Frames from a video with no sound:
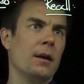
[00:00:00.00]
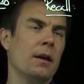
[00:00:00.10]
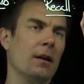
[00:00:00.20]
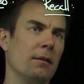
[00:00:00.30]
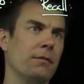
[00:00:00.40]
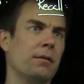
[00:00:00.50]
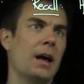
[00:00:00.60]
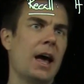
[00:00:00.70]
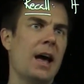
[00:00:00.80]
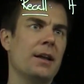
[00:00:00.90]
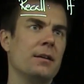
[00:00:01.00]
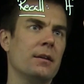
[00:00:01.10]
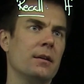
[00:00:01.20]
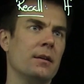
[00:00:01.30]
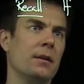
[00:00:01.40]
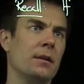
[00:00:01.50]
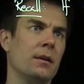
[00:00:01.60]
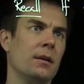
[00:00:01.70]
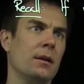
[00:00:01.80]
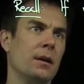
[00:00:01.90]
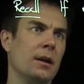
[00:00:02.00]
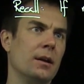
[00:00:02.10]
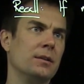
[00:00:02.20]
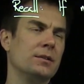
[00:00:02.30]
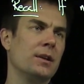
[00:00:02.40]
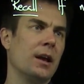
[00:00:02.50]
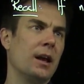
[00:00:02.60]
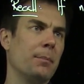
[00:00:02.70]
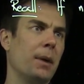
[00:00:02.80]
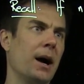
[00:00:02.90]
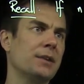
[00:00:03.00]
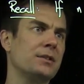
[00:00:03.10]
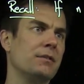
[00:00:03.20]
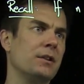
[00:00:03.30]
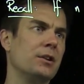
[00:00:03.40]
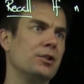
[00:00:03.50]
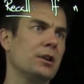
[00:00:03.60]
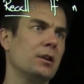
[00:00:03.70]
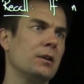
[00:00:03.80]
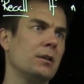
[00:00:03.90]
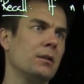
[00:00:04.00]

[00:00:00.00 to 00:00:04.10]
if n is a positive integer